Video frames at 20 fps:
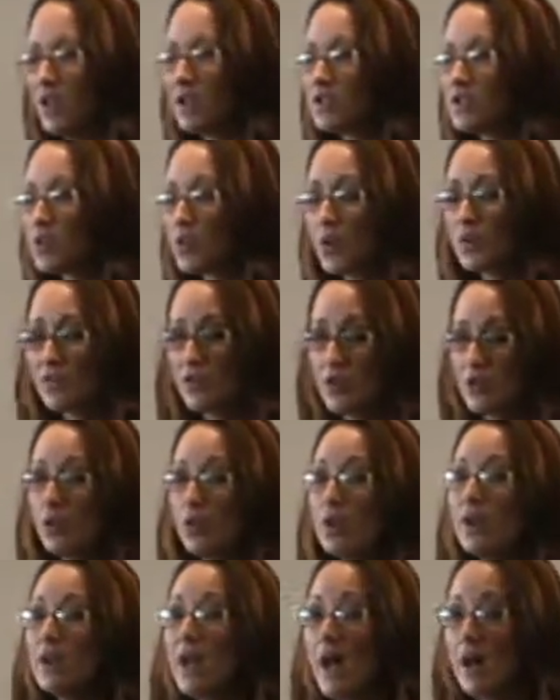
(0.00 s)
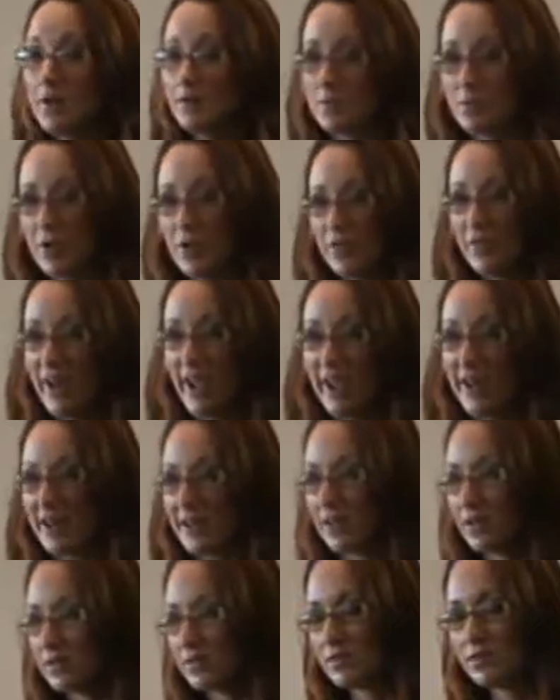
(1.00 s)
So if you're not
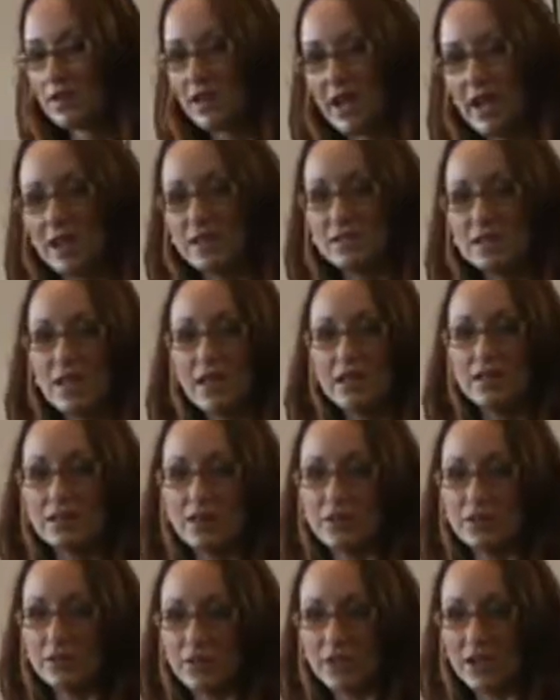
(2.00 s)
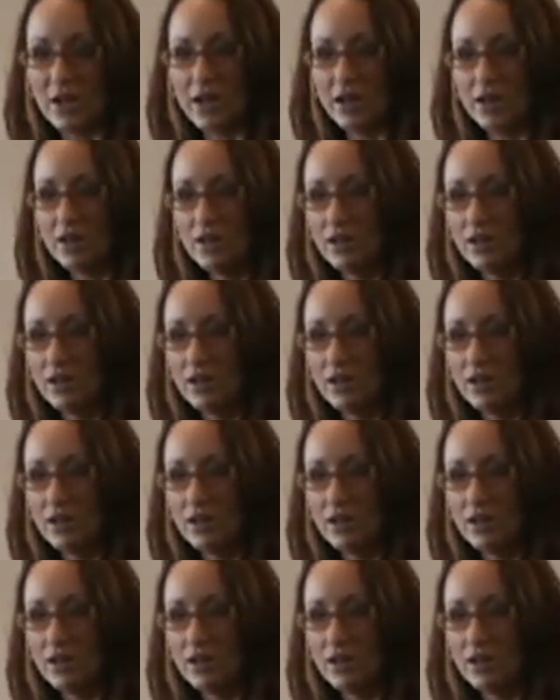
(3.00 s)
providing content out there,